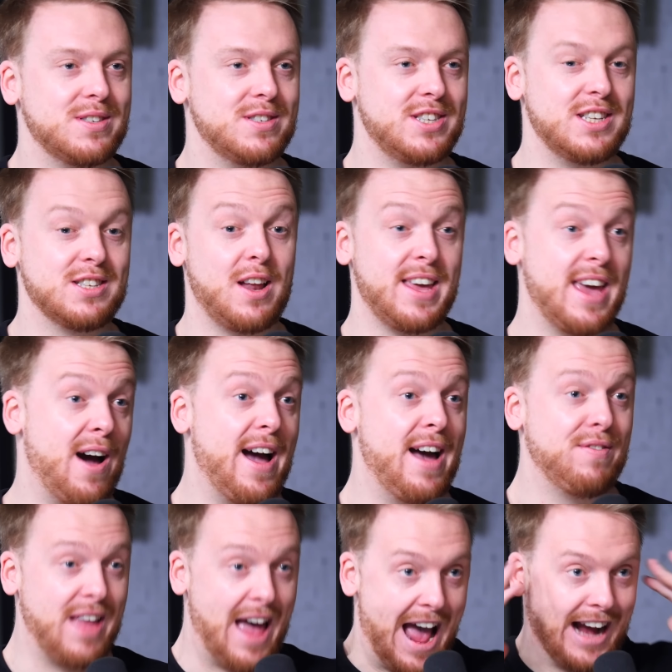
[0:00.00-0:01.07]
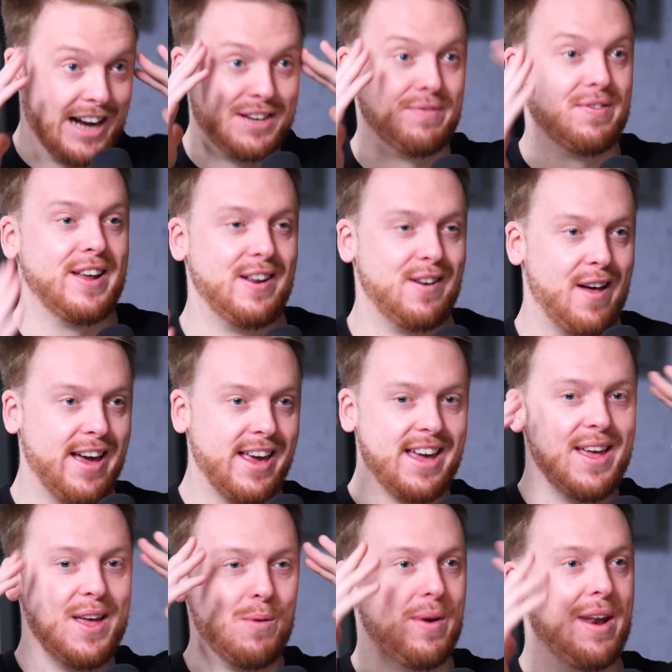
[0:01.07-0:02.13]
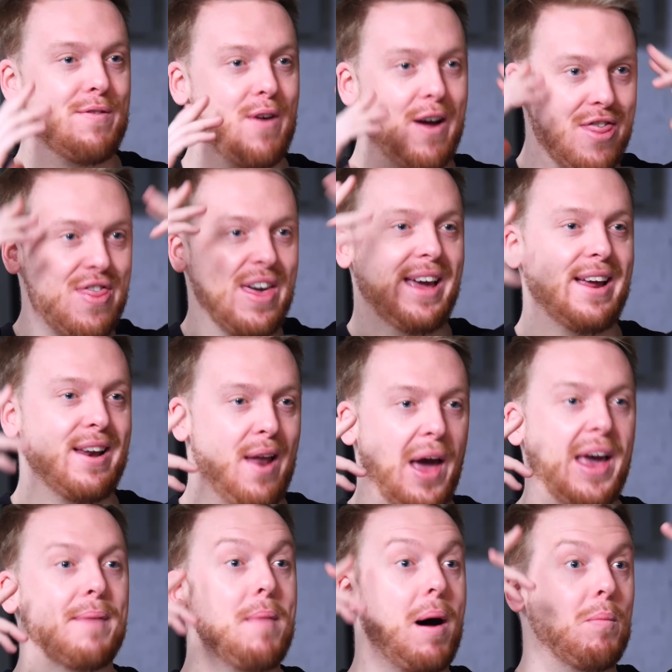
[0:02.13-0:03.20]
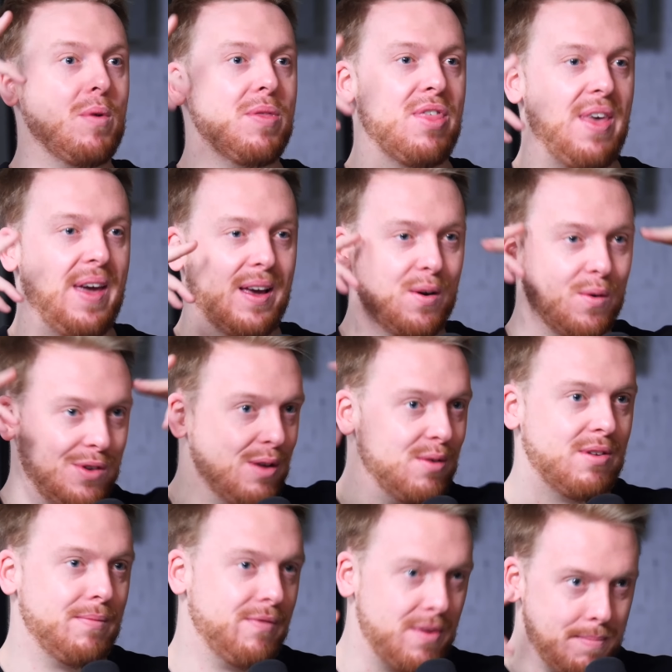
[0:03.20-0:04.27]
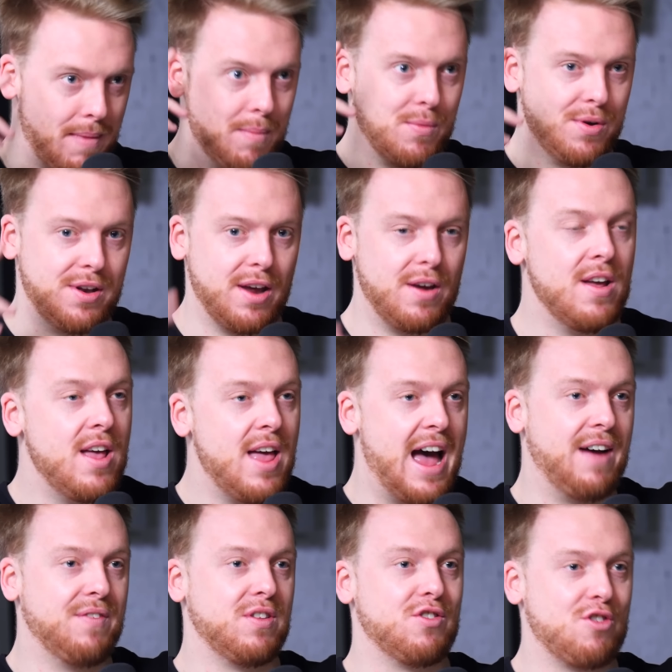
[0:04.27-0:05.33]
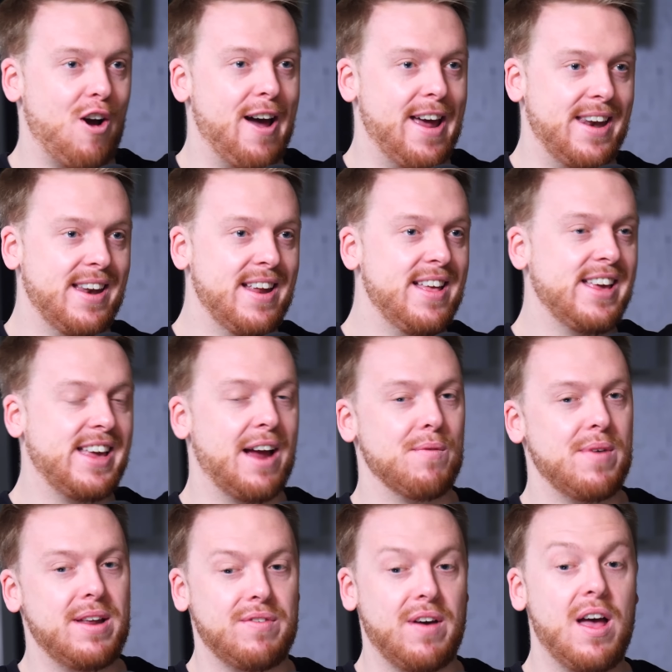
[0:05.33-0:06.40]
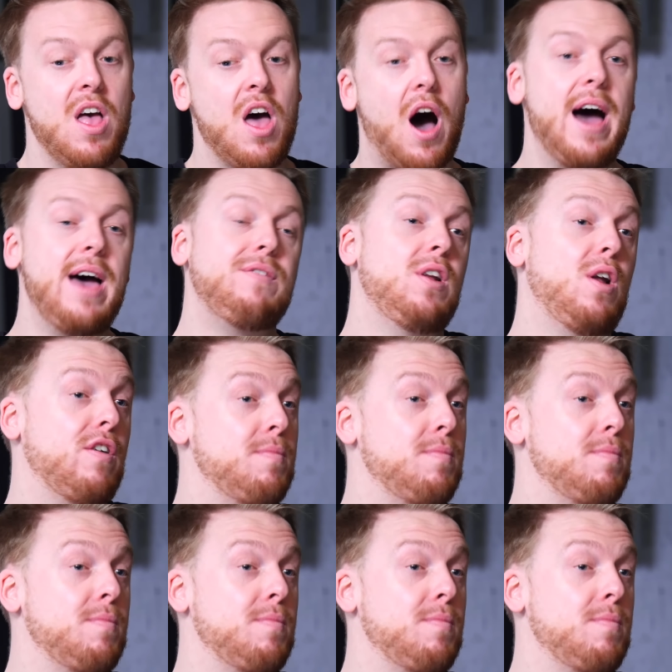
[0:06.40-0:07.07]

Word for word: And she's like, "Yeah, I have to actively like whenever I think like mum would think or do something mum would do, have to try and get rid of it." I have a lot